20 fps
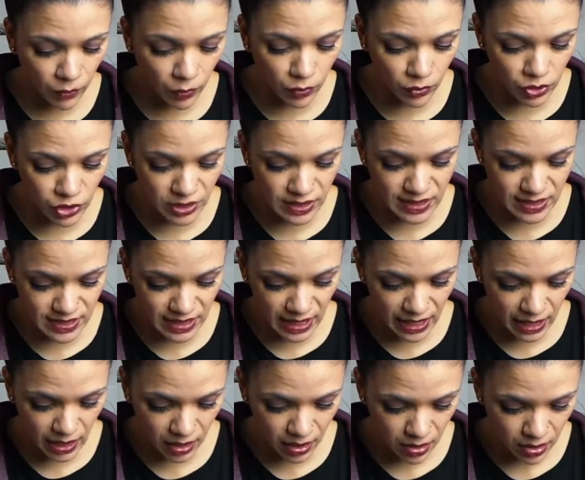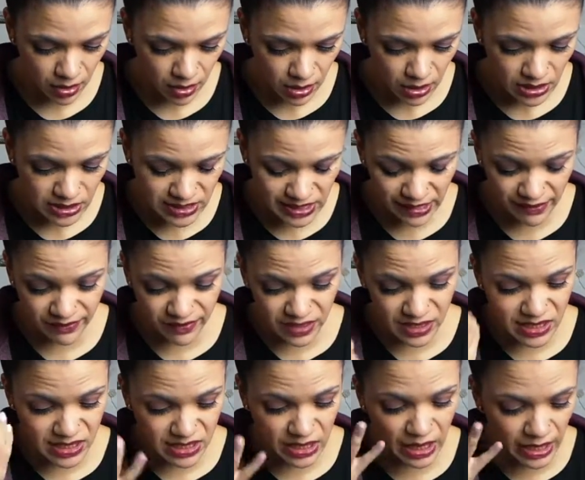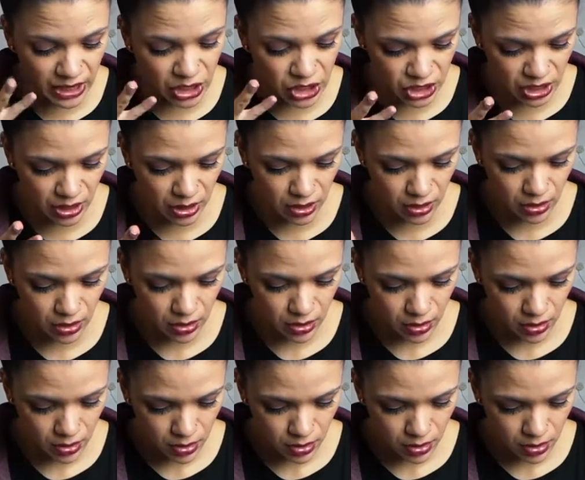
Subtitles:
all just seen devastation